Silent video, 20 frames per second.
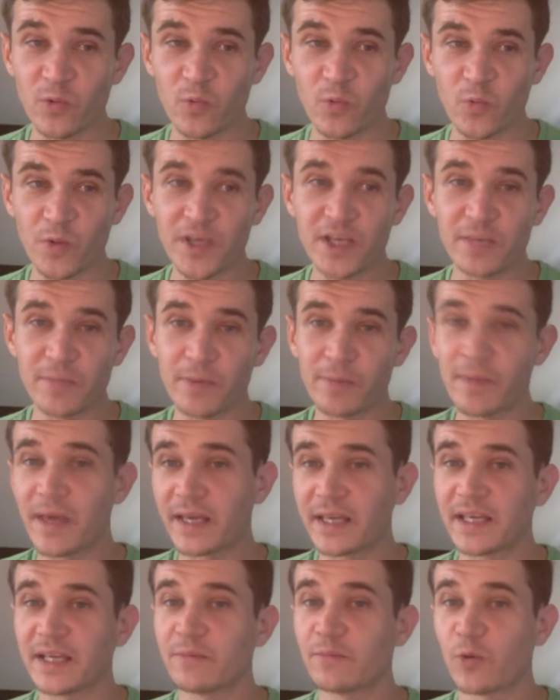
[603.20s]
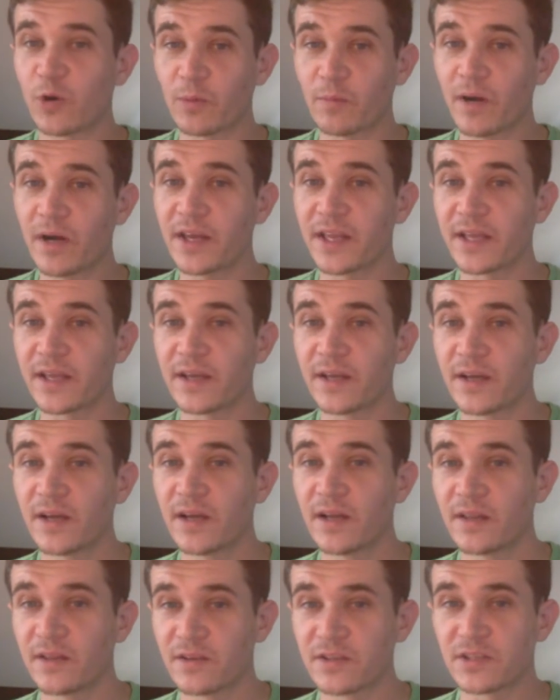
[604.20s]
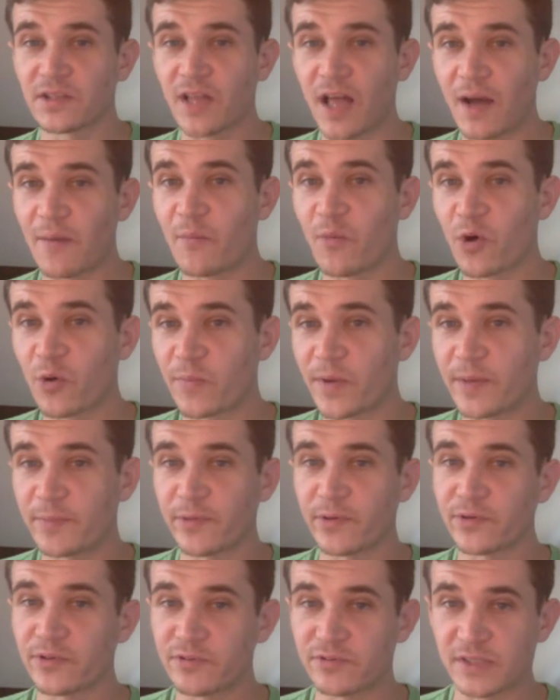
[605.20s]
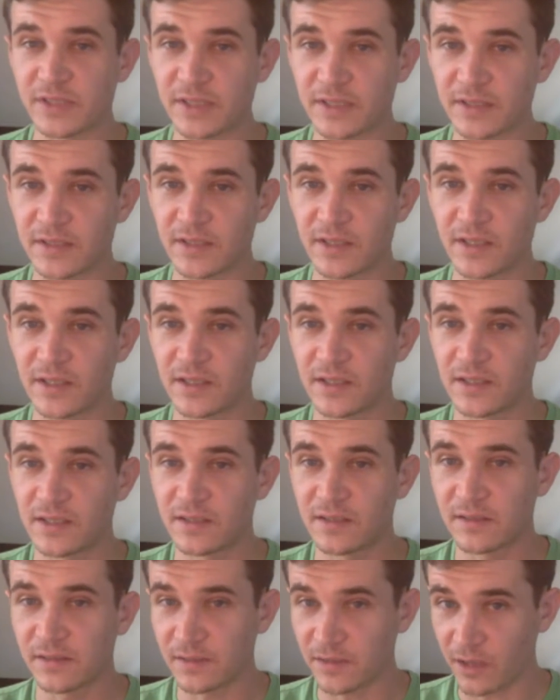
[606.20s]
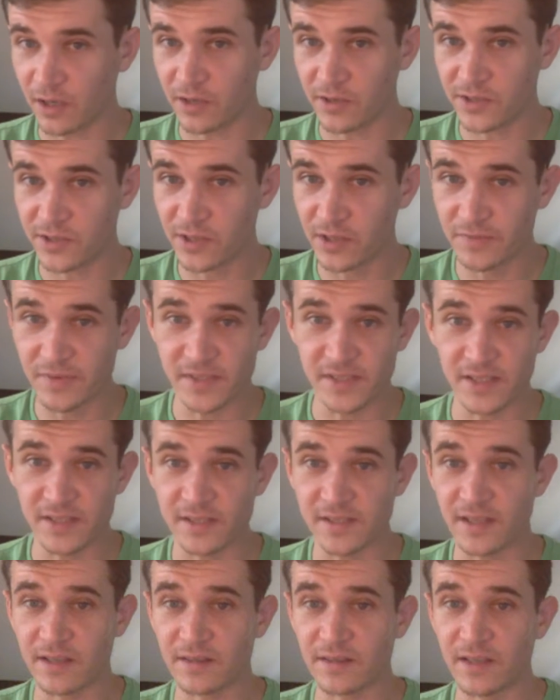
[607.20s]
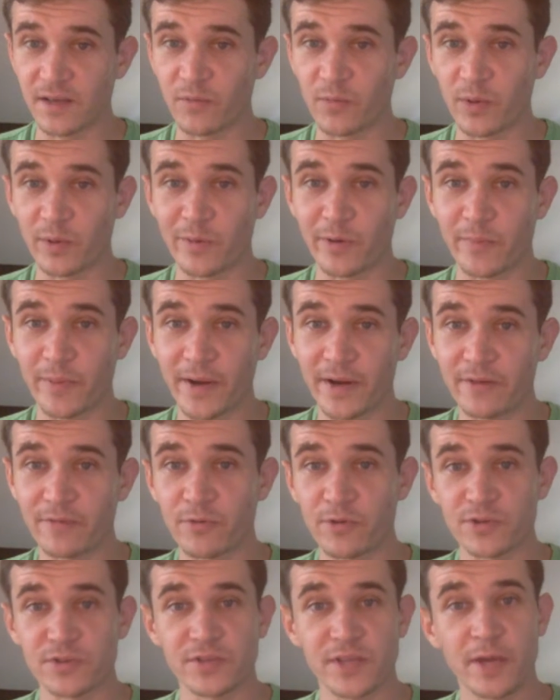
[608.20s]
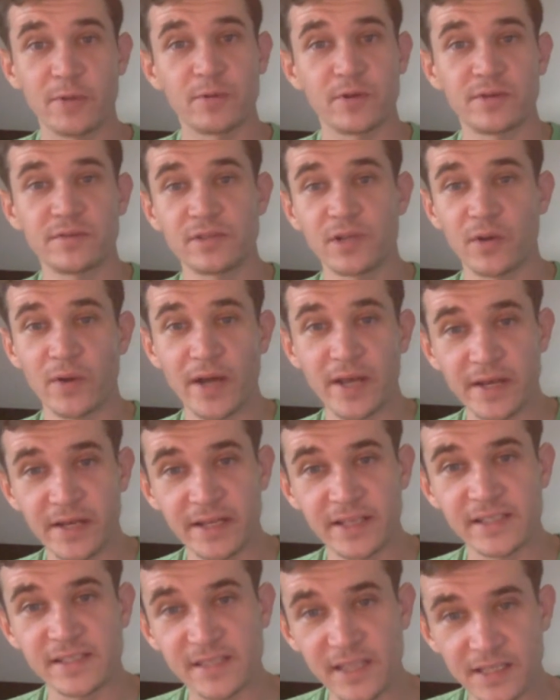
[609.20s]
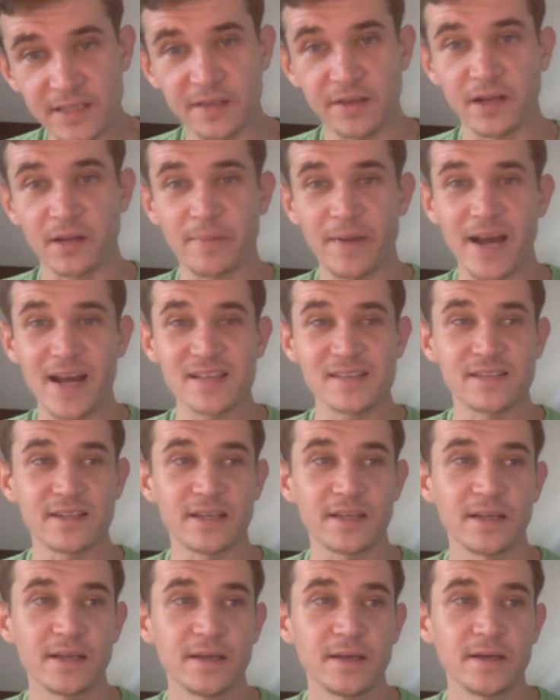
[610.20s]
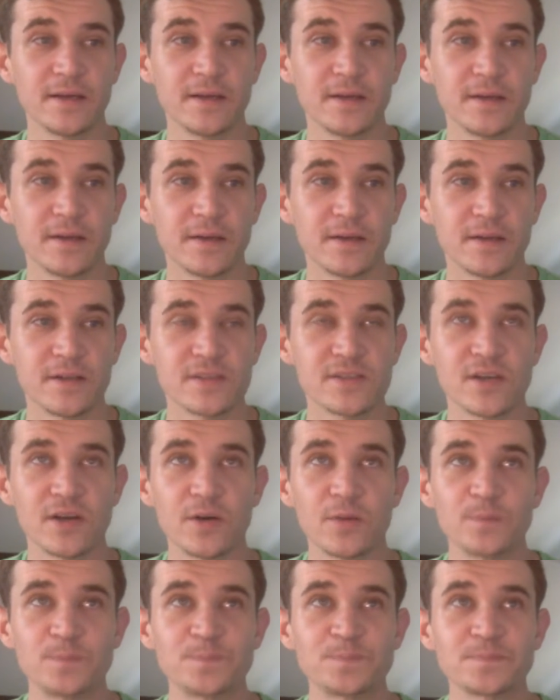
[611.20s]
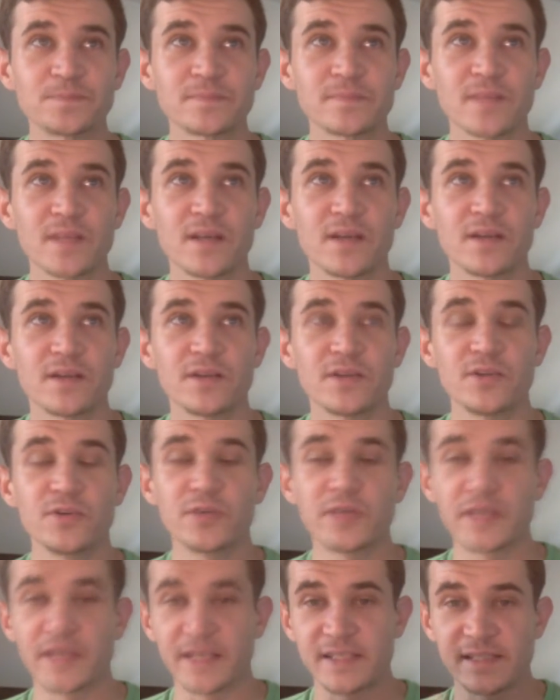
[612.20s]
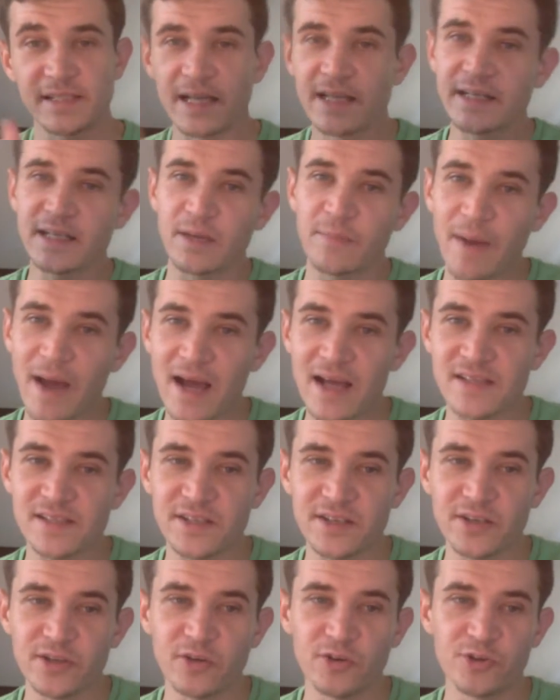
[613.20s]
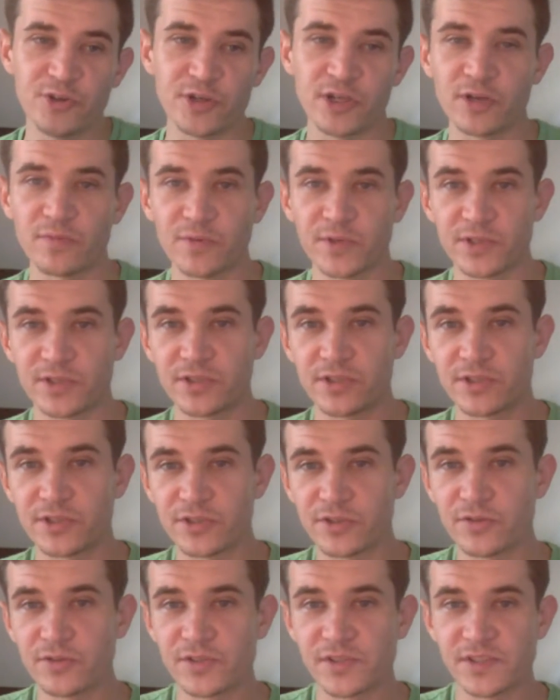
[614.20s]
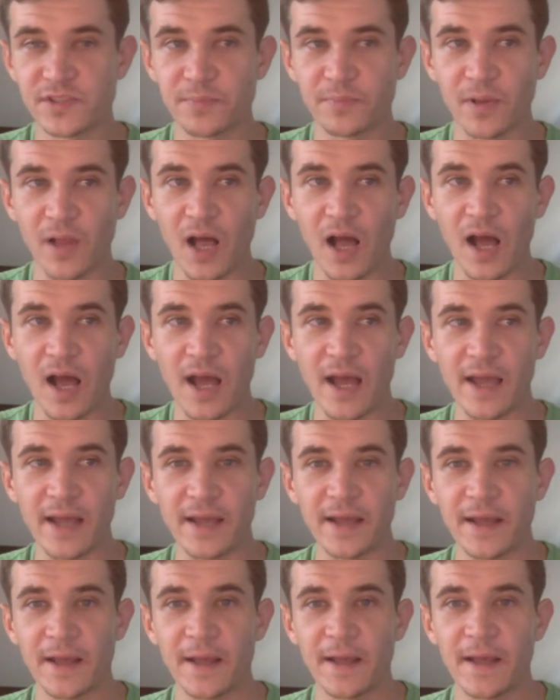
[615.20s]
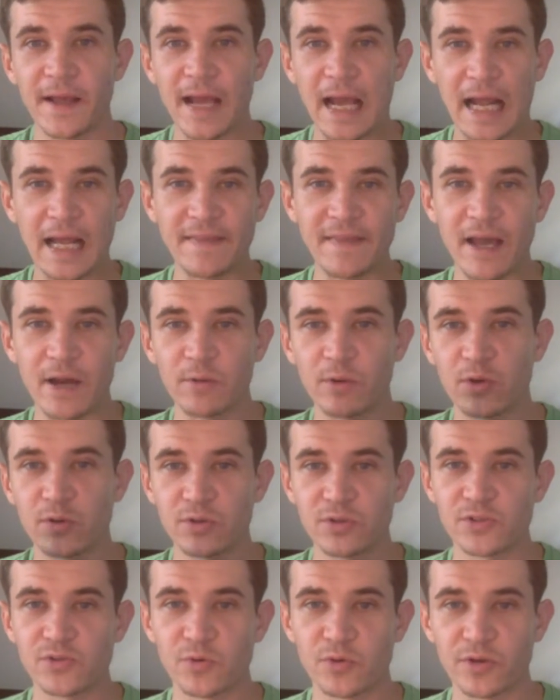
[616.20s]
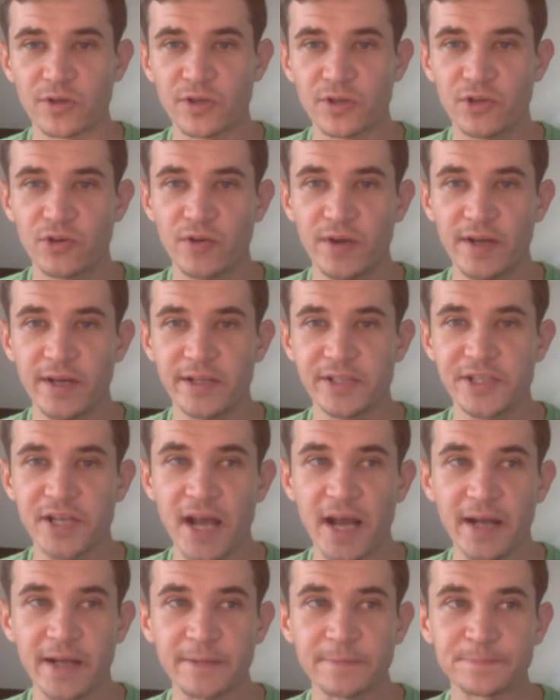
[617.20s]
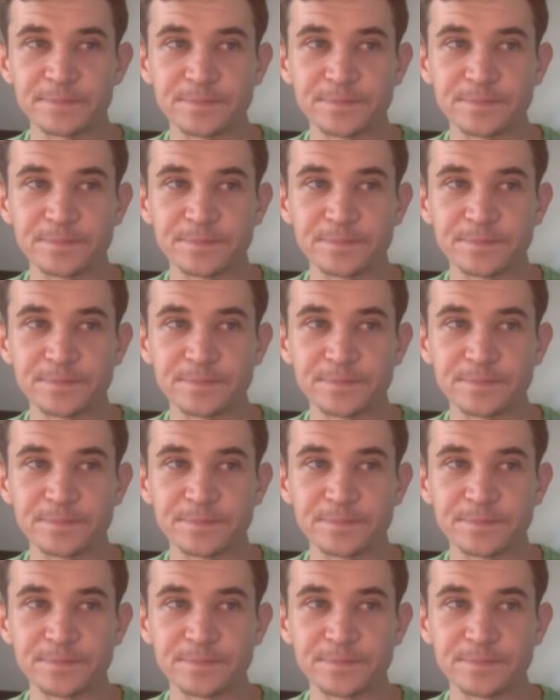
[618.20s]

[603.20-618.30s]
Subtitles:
We could be making more money. There's a lot more people using our services than we're prepared for. So they would go ahead and extend their capacity. So you can extend capacity or you could reduce supply, and that would sort of create a check.